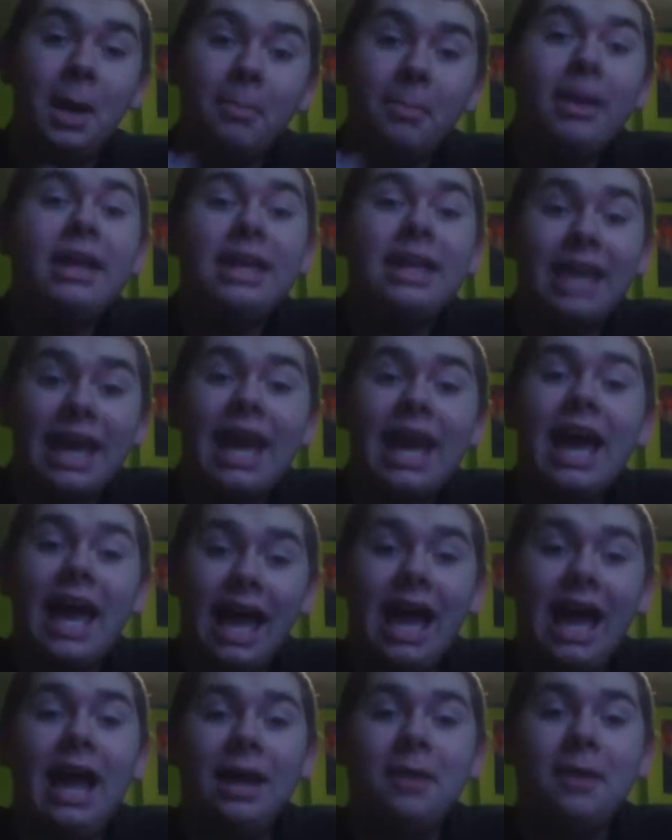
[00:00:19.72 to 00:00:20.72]
But yeah,
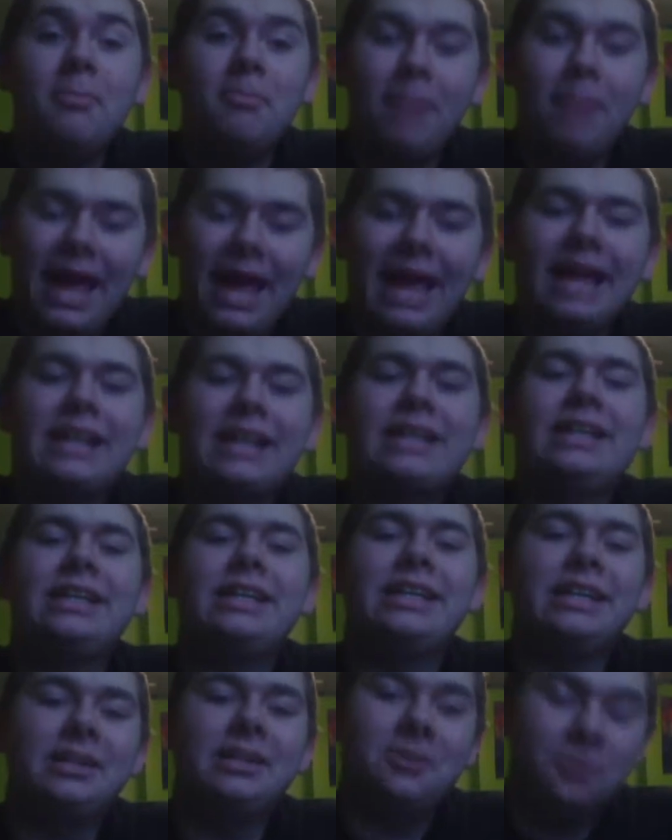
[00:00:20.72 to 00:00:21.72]
I am back
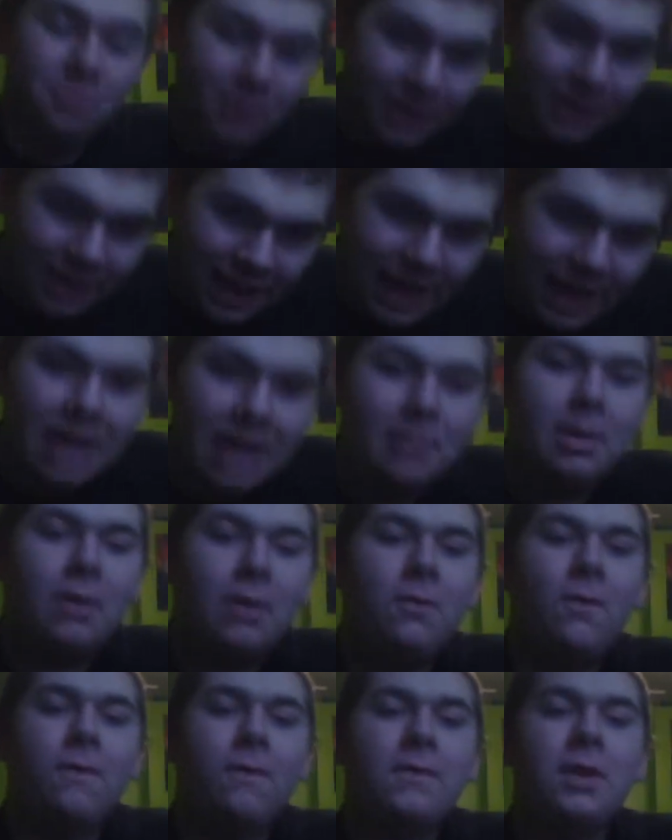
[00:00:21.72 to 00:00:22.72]
with
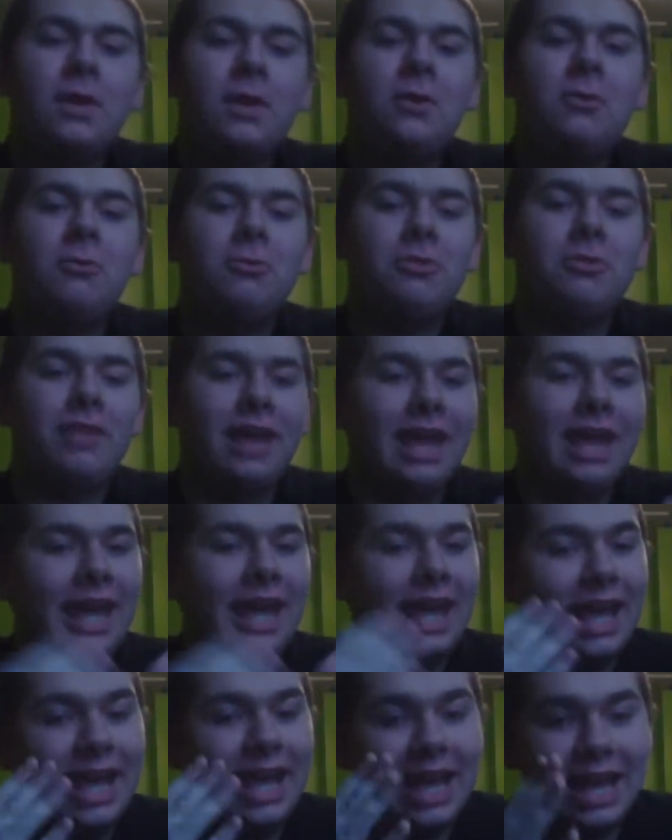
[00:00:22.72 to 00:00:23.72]
anime reviews
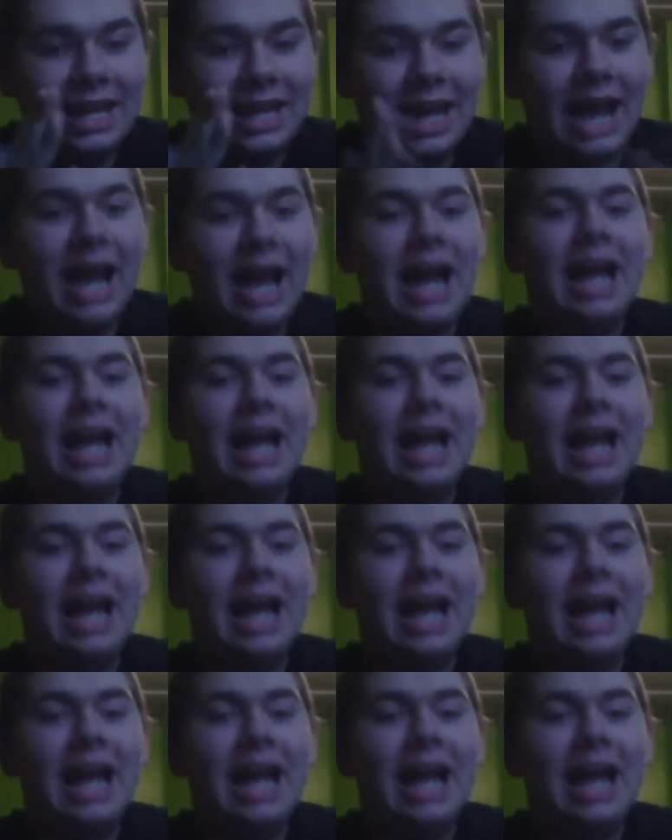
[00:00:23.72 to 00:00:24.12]
and